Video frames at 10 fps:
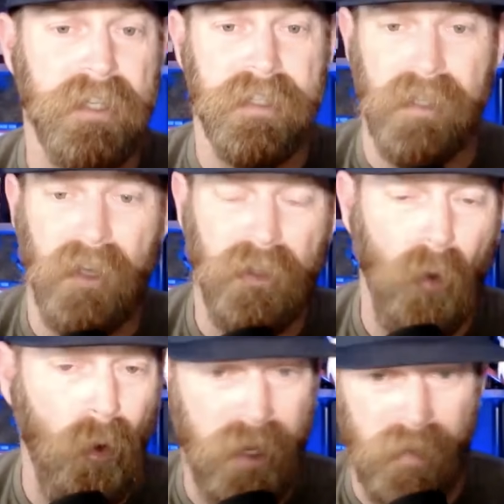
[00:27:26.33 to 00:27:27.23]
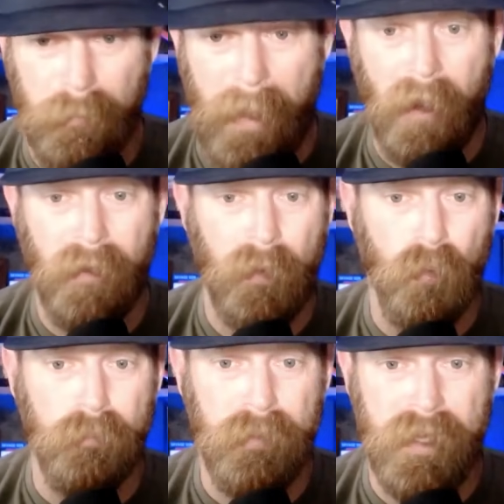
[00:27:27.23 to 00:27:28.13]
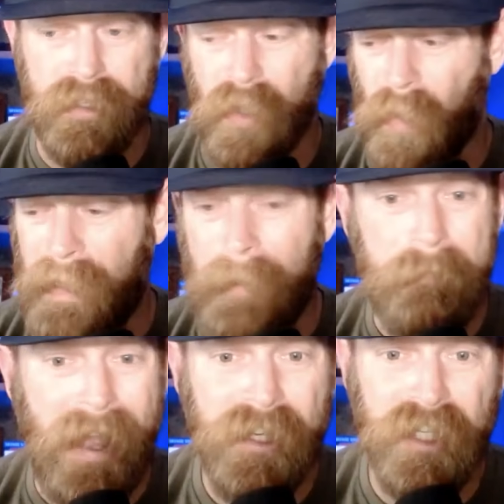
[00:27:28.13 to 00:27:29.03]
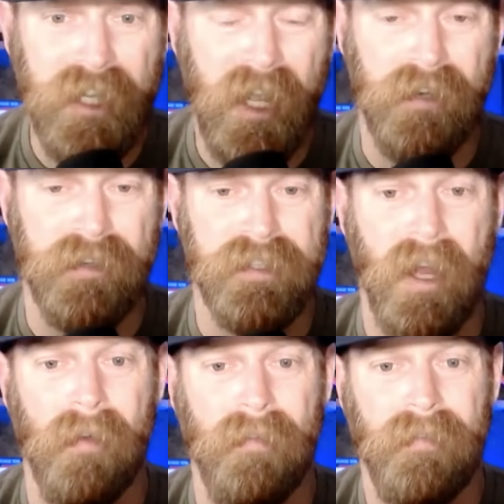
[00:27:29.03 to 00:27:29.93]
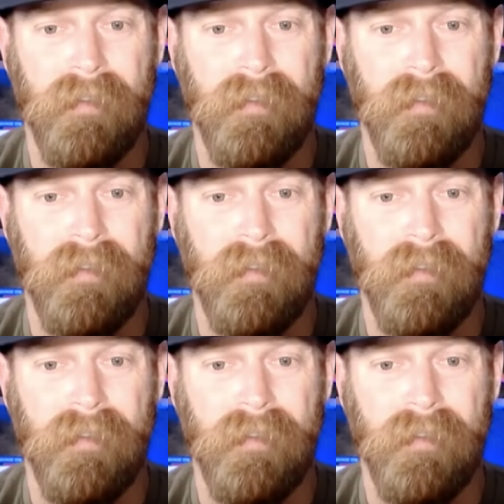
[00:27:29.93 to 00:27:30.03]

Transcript: and the authority and the power that would be. So educate yourself.